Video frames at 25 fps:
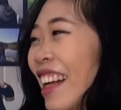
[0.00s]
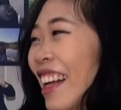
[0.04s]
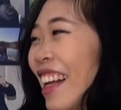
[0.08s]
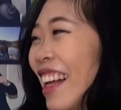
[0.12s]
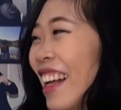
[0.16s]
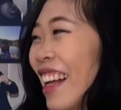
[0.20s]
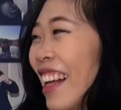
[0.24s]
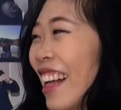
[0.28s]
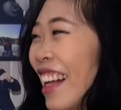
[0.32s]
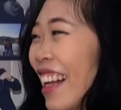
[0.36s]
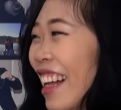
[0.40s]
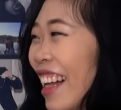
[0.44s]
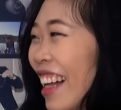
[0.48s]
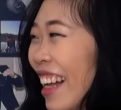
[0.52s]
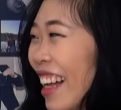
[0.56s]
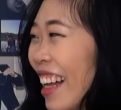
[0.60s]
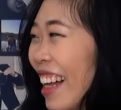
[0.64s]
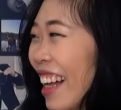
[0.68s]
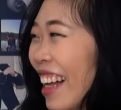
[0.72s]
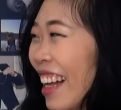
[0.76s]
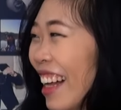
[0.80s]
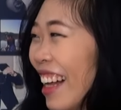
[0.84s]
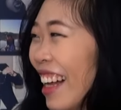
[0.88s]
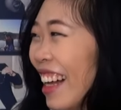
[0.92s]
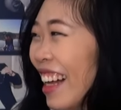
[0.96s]

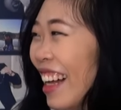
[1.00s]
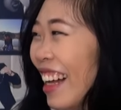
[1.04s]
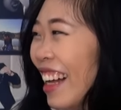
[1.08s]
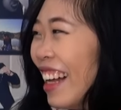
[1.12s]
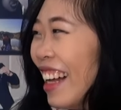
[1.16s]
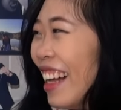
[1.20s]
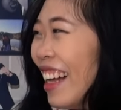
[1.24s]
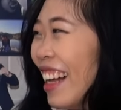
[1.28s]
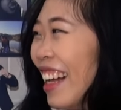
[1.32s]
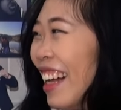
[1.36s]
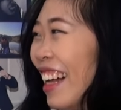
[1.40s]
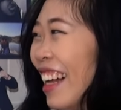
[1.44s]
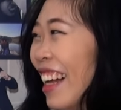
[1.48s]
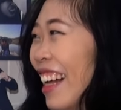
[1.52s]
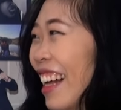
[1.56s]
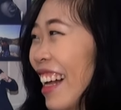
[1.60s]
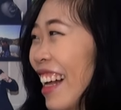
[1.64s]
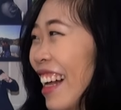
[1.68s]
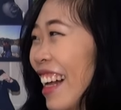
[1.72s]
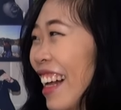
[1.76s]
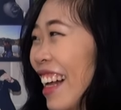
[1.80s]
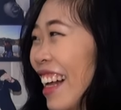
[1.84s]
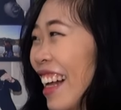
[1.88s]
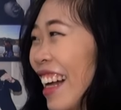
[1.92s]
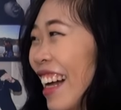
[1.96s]

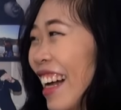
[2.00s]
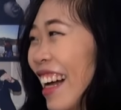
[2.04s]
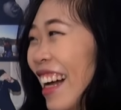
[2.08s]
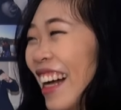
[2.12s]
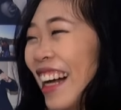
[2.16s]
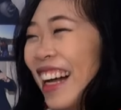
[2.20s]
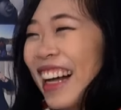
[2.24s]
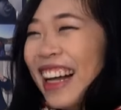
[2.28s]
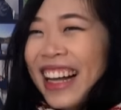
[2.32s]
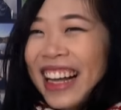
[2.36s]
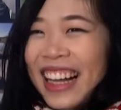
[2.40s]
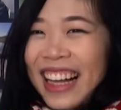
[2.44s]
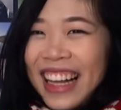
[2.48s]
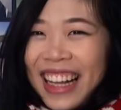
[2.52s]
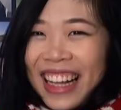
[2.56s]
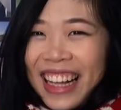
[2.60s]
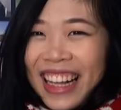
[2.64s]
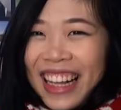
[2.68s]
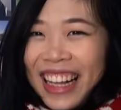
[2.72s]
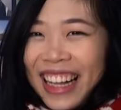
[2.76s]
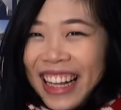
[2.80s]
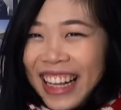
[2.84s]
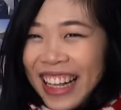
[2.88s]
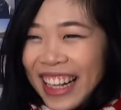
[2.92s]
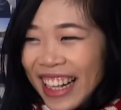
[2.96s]

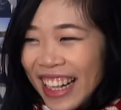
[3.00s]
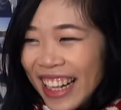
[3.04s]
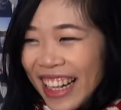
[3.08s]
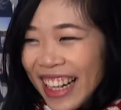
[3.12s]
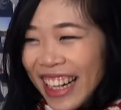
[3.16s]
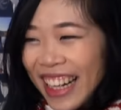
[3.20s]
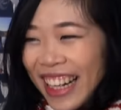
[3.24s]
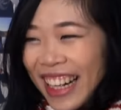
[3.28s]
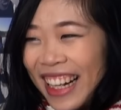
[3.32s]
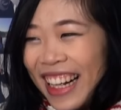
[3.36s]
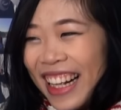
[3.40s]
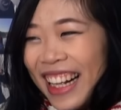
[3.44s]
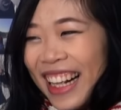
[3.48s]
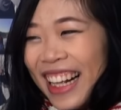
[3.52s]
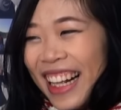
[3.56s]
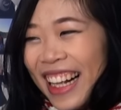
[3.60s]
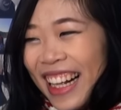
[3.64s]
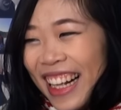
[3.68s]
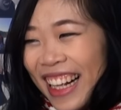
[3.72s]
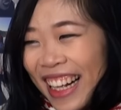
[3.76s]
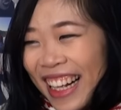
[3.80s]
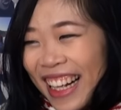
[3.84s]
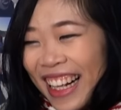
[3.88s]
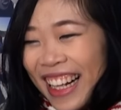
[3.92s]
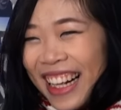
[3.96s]

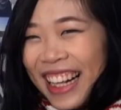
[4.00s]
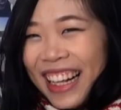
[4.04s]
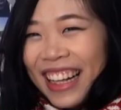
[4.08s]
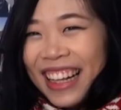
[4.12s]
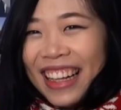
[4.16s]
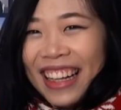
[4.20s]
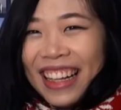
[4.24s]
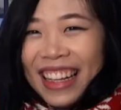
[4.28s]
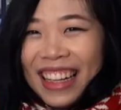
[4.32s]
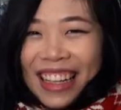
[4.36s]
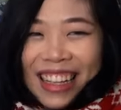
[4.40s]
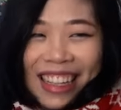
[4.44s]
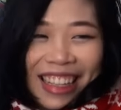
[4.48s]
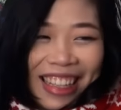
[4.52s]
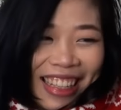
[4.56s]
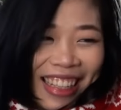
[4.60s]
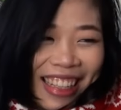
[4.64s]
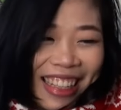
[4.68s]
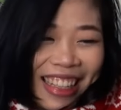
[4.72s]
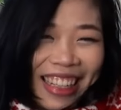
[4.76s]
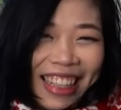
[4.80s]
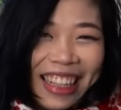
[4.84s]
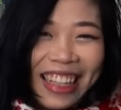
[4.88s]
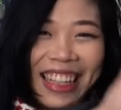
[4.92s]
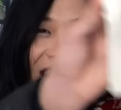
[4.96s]

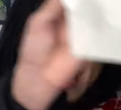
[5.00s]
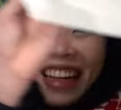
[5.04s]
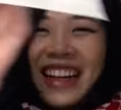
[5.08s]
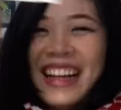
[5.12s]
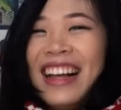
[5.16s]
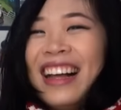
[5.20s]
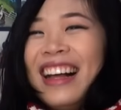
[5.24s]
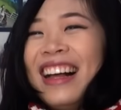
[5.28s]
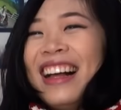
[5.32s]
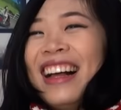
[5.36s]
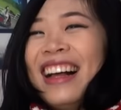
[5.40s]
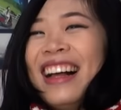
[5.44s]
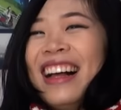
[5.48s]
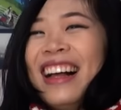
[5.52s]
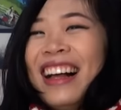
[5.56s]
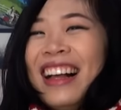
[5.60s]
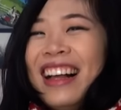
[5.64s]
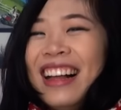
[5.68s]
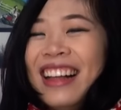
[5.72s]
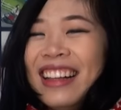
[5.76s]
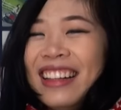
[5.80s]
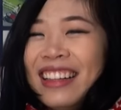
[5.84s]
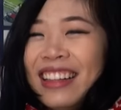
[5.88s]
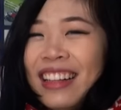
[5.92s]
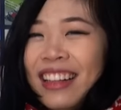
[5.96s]
[no speech]